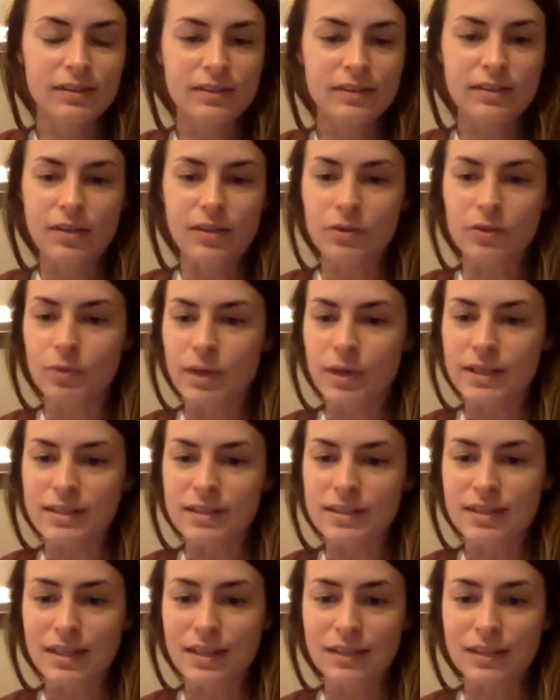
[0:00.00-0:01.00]

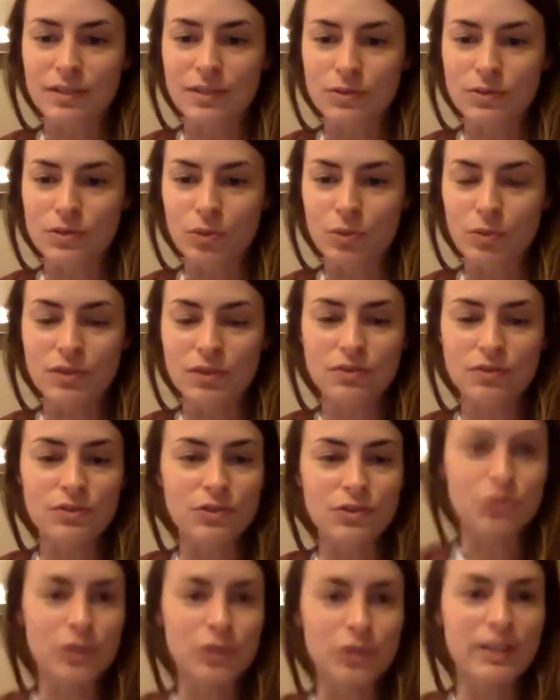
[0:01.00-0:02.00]
Otherwise, thank you so much
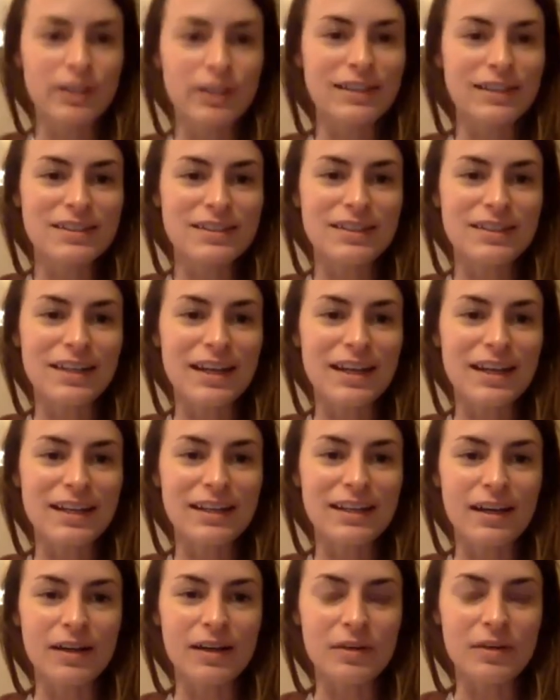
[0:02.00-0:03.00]
for joining us
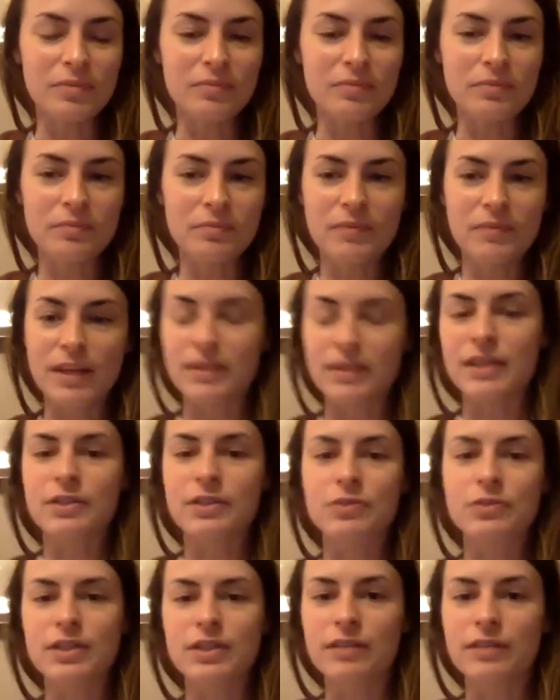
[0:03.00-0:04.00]
tonight. Um, and thank
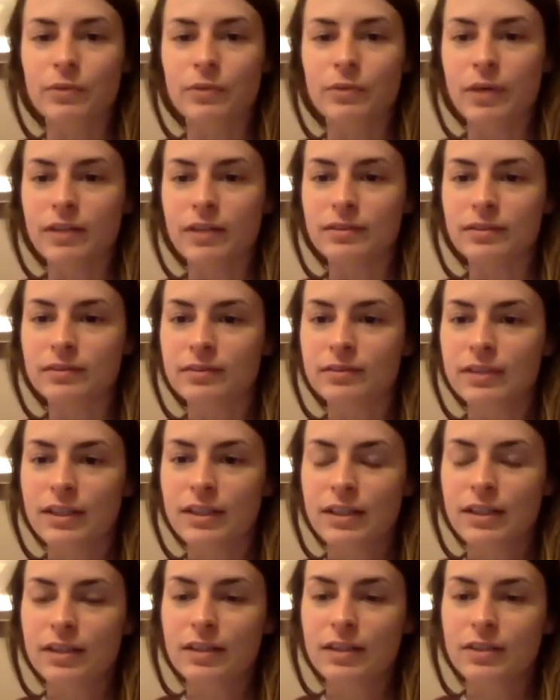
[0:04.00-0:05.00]
you to everyone
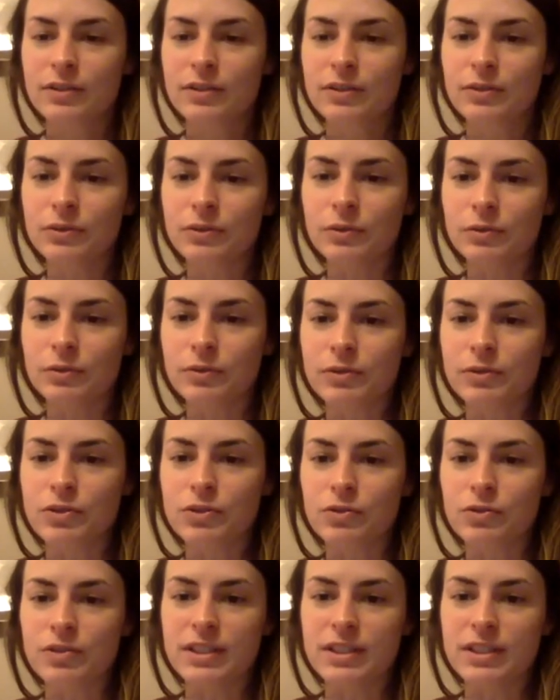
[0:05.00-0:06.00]
who
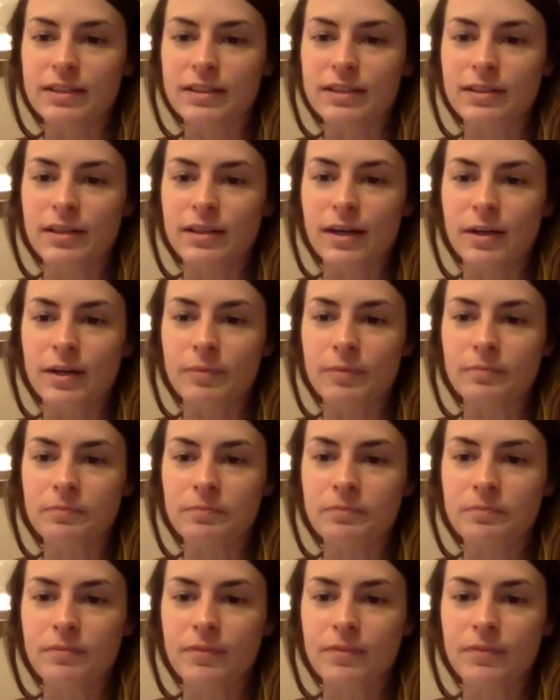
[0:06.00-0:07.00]
tuned in.
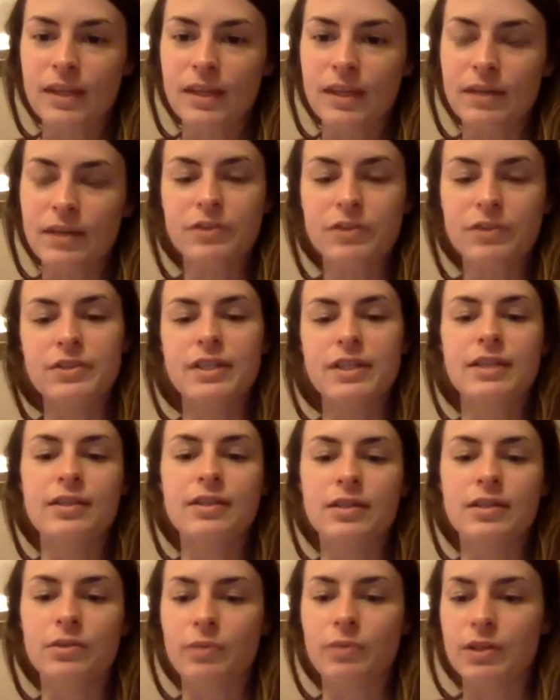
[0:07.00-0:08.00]
Um, if there's
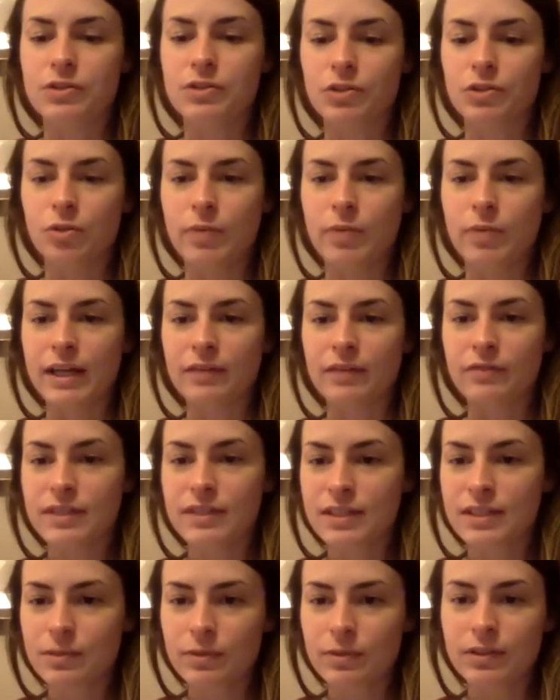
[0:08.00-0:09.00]
anything you wanted to go back and
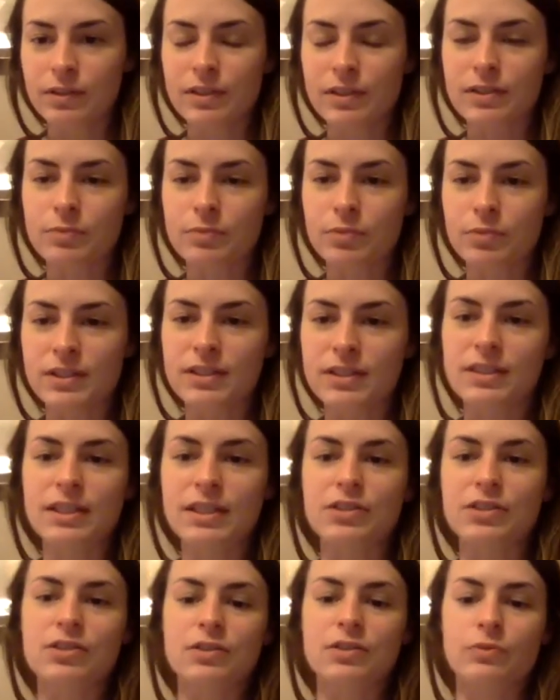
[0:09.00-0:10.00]
visit with this
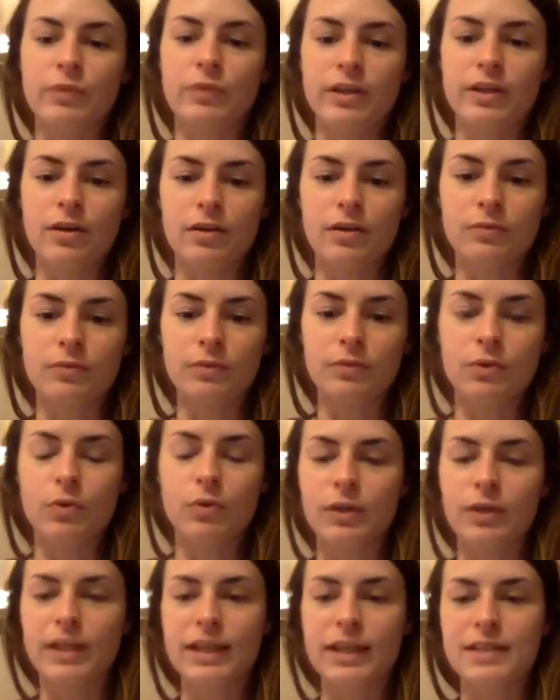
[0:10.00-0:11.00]
presentation, we are
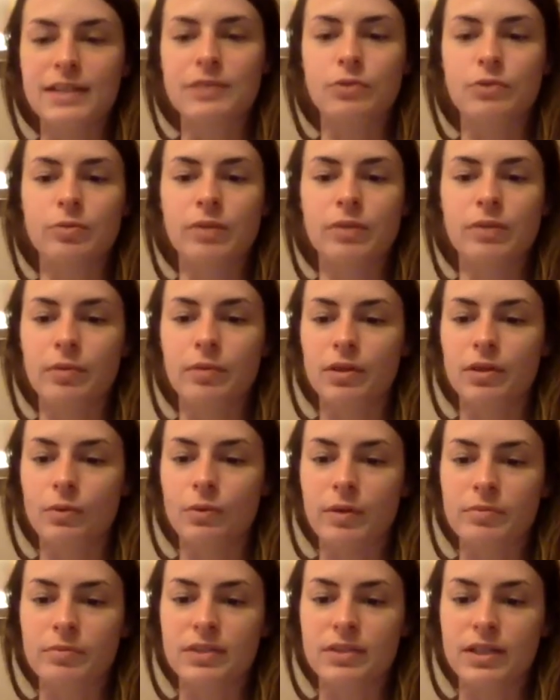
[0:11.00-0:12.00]
recording it, so it'll be up on our
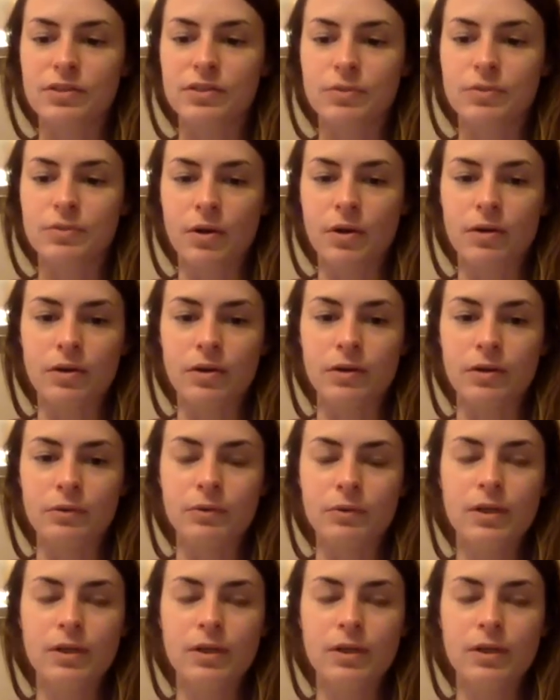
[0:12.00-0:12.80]
website tomorrow.